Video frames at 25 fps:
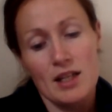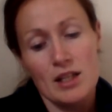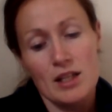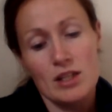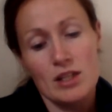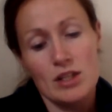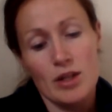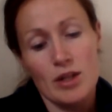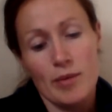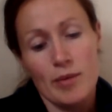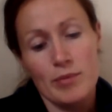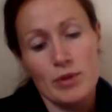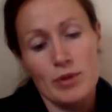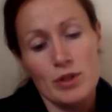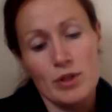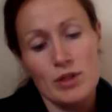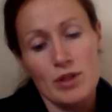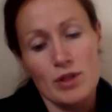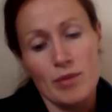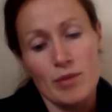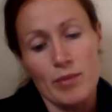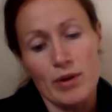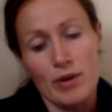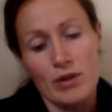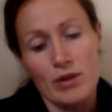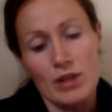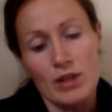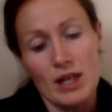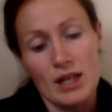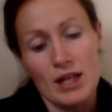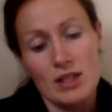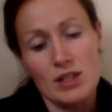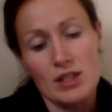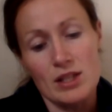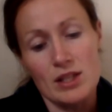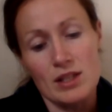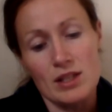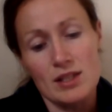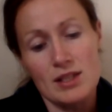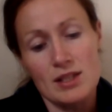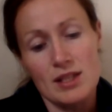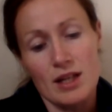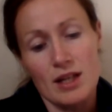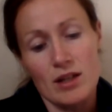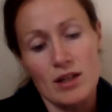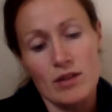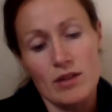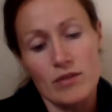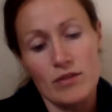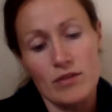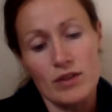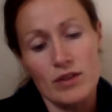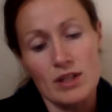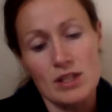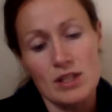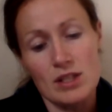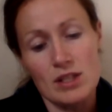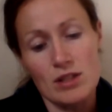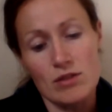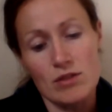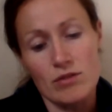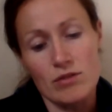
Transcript: chapters about action, sacrifices,